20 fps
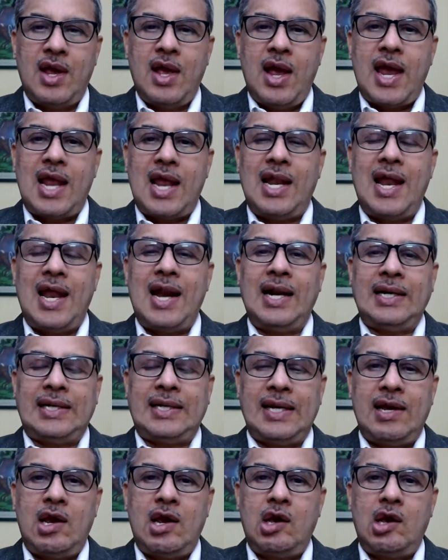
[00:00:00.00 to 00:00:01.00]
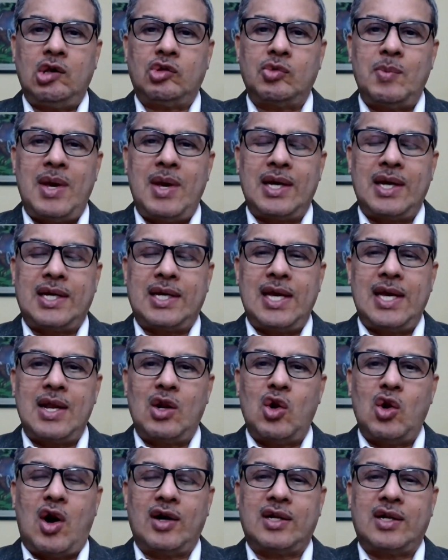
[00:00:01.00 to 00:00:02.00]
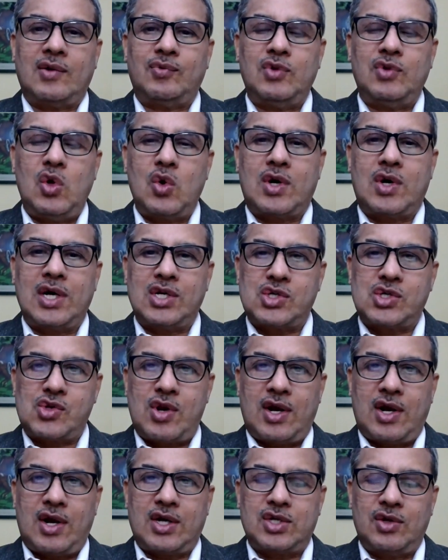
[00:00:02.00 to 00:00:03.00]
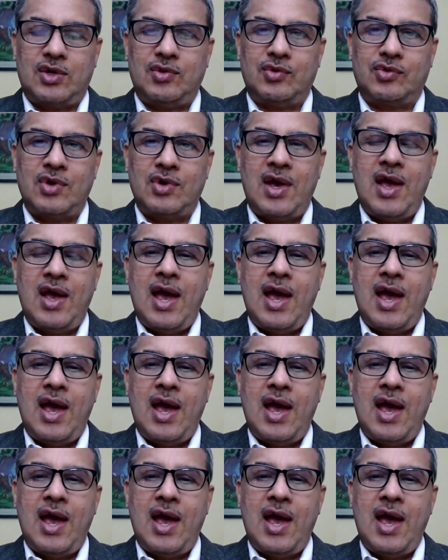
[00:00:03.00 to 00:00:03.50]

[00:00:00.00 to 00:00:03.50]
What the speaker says: L&T is making lot of new constructions.